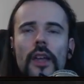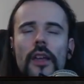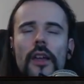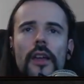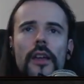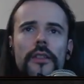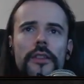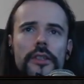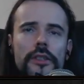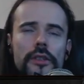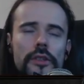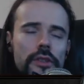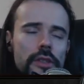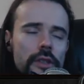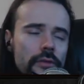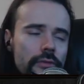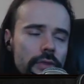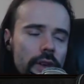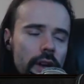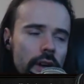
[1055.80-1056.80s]
There's
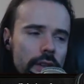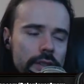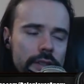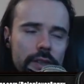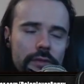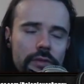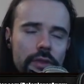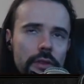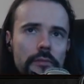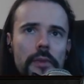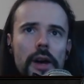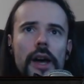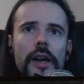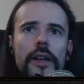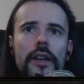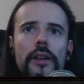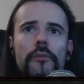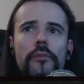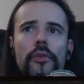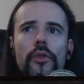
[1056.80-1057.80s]
also very different
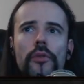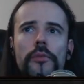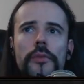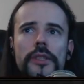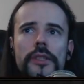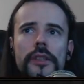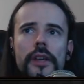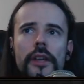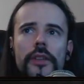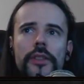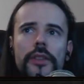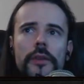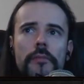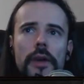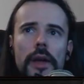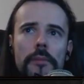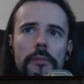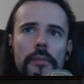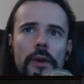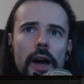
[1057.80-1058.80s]
minor improvements, like the
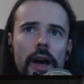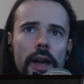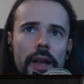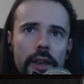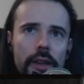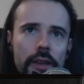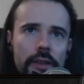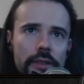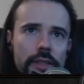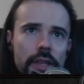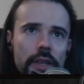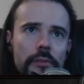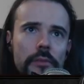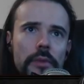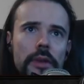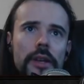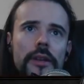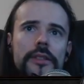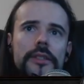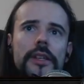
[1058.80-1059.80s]
map icons have
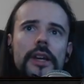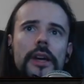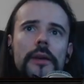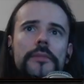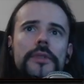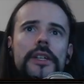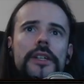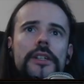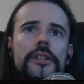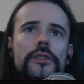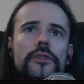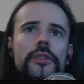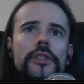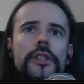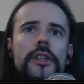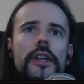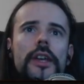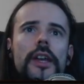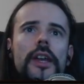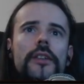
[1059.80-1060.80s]
been updated to
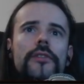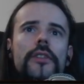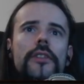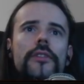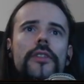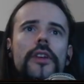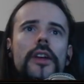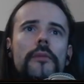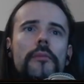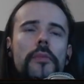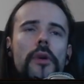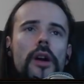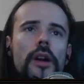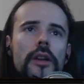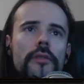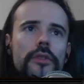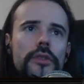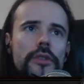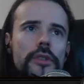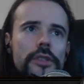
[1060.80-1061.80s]
indicate that they are part
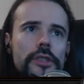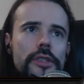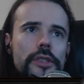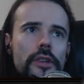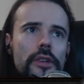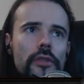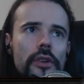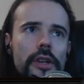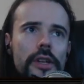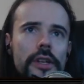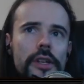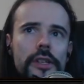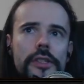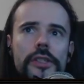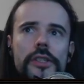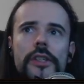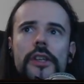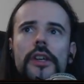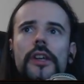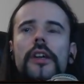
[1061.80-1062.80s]
of the new
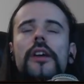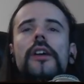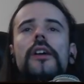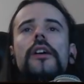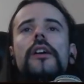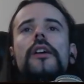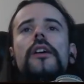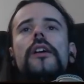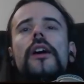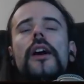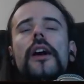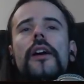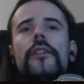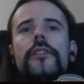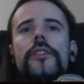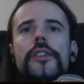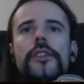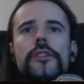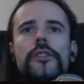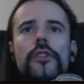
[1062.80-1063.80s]
series.
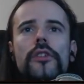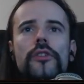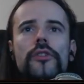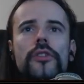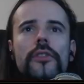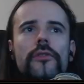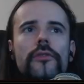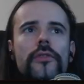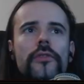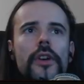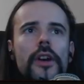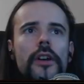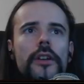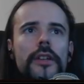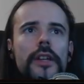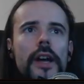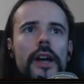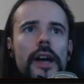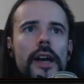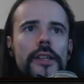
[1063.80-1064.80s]
This is also very
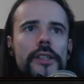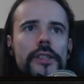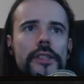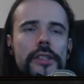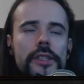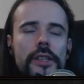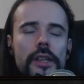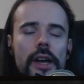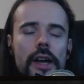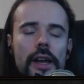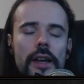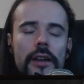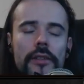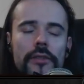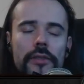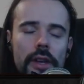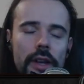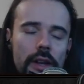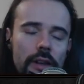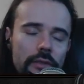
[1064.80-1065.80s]
nice,
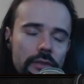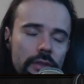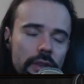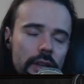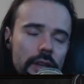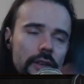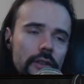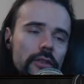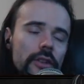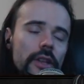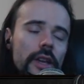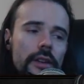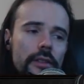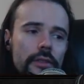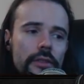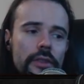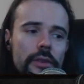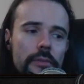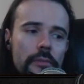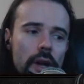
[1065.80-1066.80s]
and
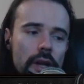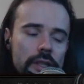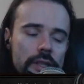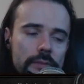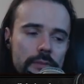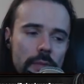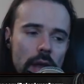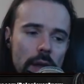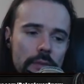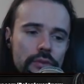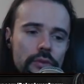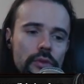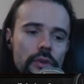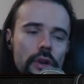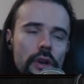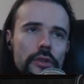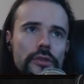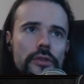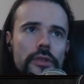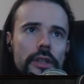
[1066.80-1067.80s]
the most maps will
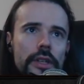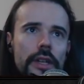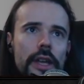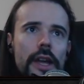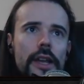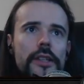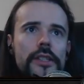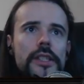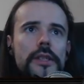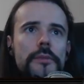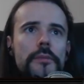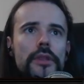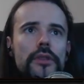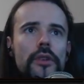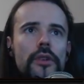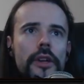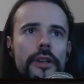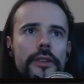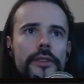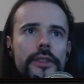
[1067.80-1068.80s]
go to the legacy, but
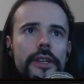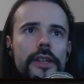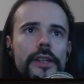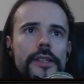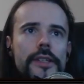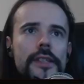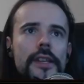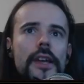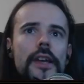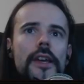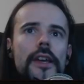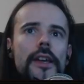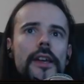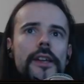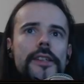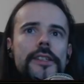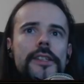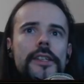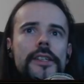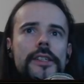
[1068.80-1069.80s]
look at this.
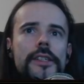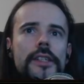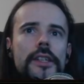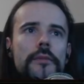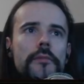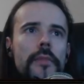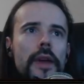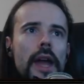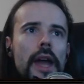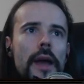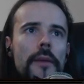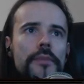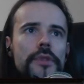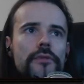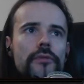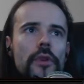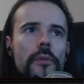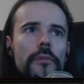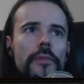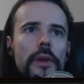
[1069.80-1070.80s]
Existing maps
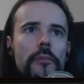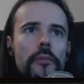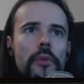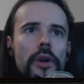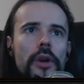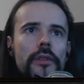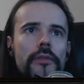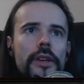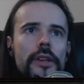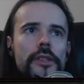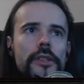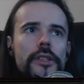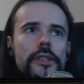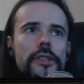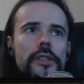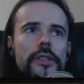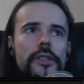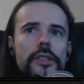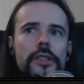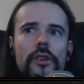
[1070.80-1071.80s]
from the previous
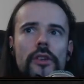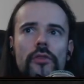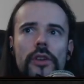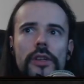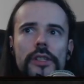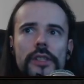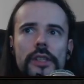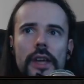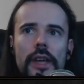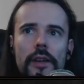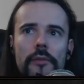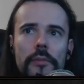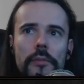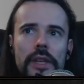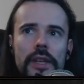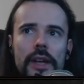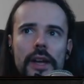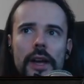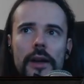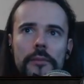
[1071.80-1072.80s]
series have
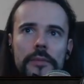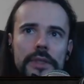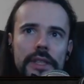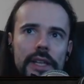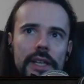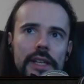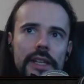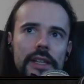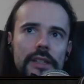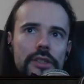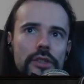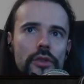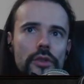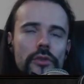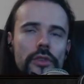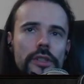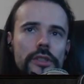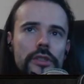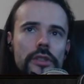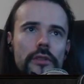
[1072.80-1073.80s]
been updated to
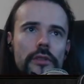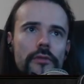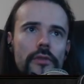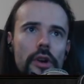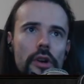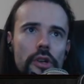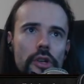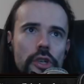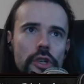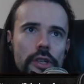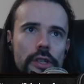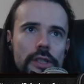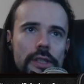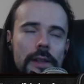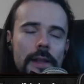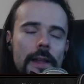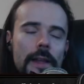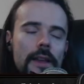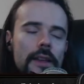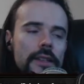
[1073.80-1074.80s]
these new versions.
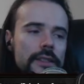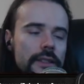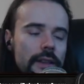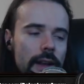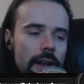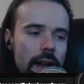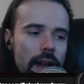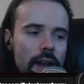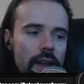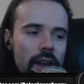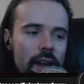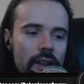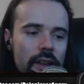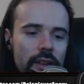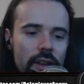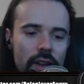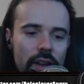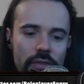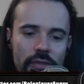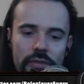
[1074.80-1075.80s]

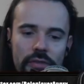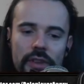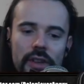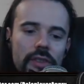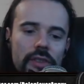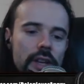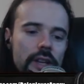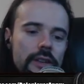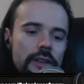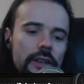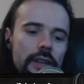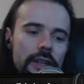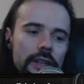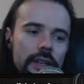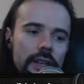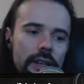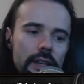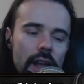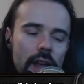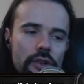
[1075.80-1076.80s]
I think that
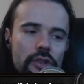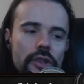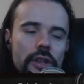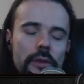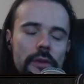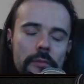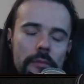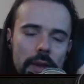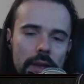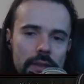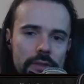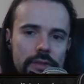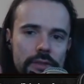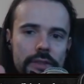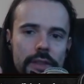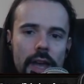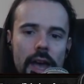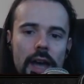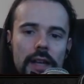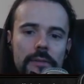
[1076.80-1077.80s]
it actually means
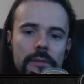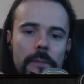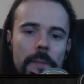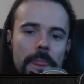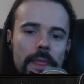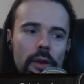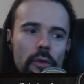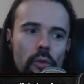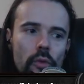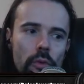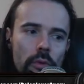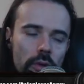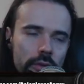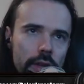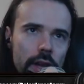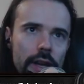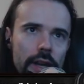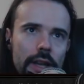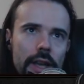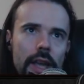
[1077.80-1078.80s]
that we will
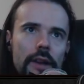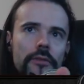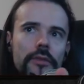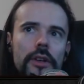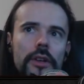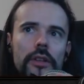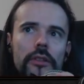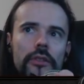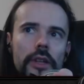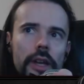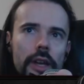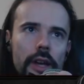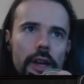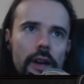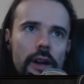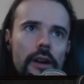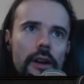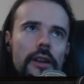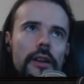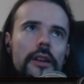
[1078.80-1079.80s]
not have a
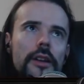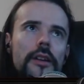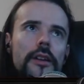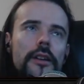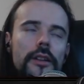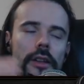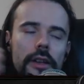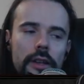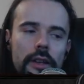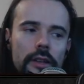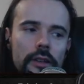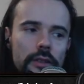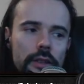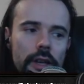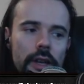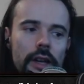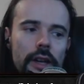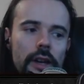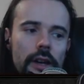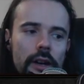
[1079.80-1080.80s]
layer, like a
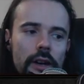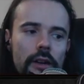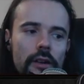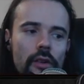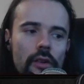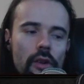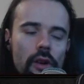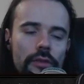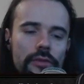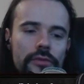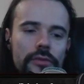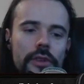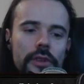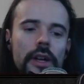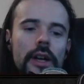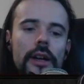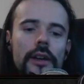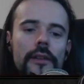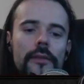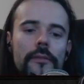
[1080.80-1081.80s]
layer of
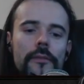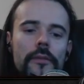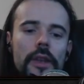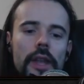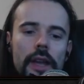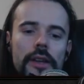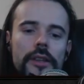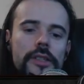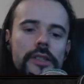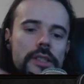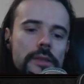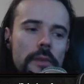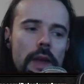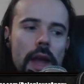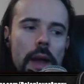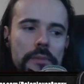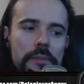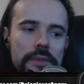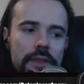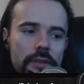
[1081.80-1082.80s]
legacy
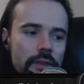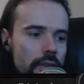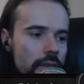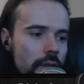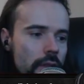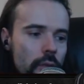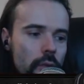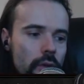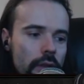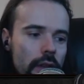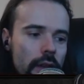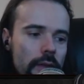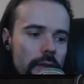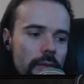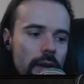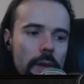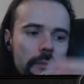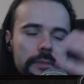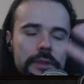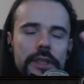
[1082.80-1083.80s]
maps. I think they will kind of
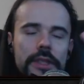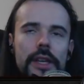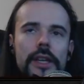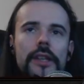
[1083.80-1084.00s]
update